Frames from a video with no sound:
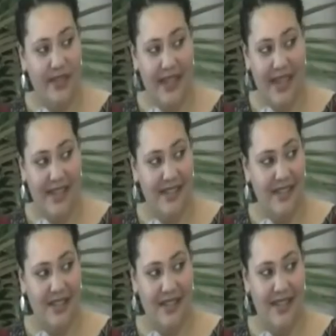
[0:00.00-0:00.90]
that is
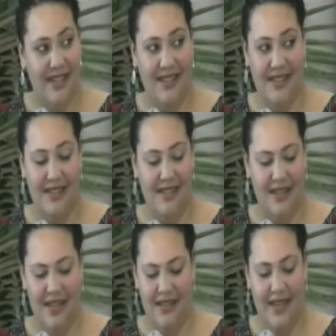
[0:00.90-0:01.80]
just,
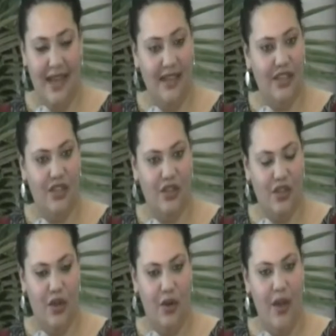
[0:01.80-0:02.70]
it's hellish.
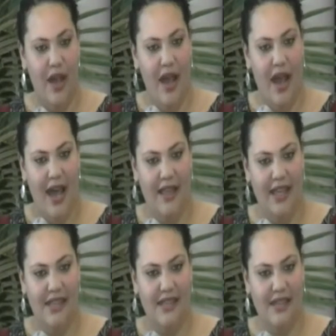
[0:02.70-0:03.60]
So I'd
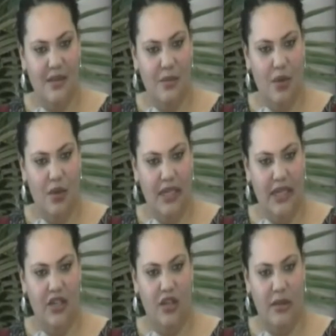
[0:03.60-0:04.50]
like to see a more
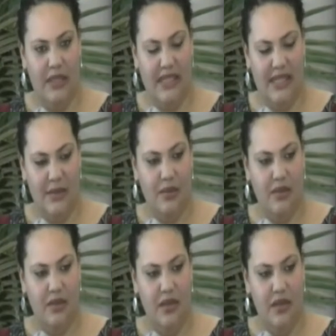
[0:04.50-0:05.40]
economically
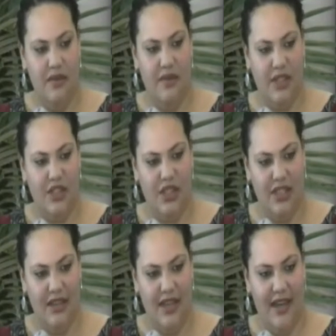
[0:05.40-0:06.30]
stable
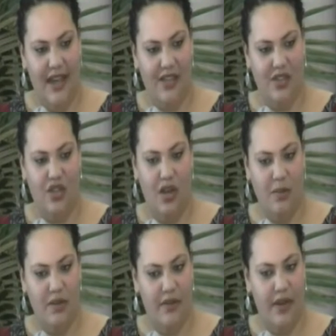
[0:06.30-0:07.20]
Fiji that has
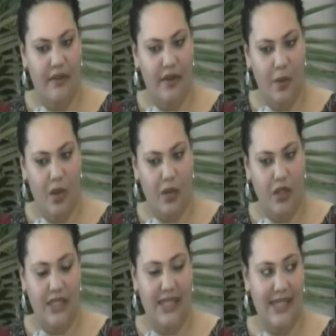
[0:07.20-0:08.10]
jobs for everyone, or
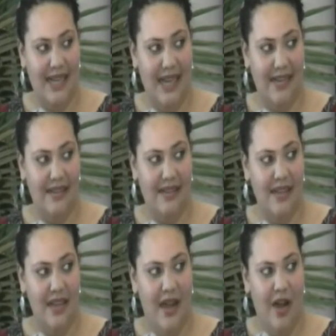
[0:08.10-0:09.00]
at least has
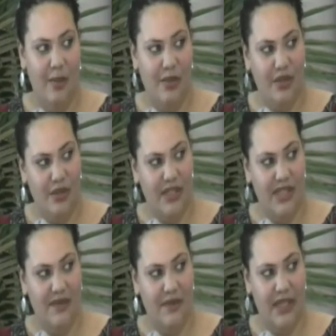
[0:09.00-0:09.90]

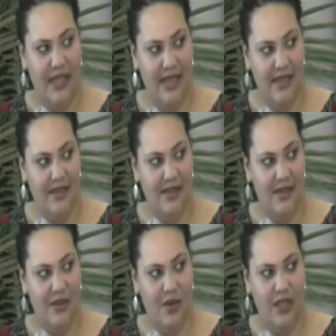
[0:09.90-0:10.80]
opportunities for
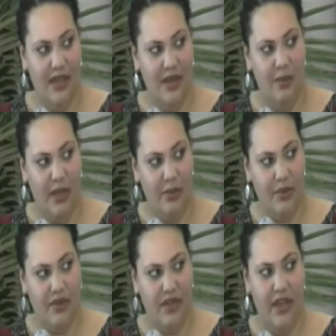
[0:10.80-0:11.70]
kids or young
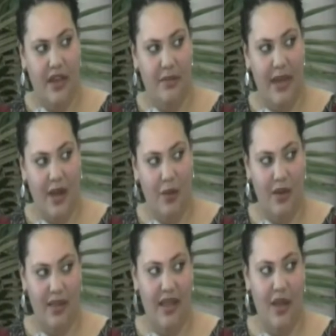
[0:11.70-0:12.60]
people to earn back
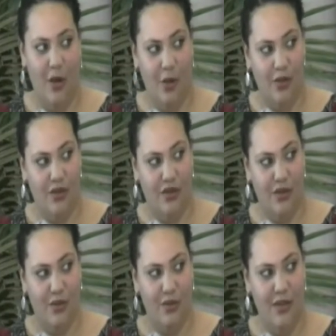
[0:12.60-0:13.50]
what they owe to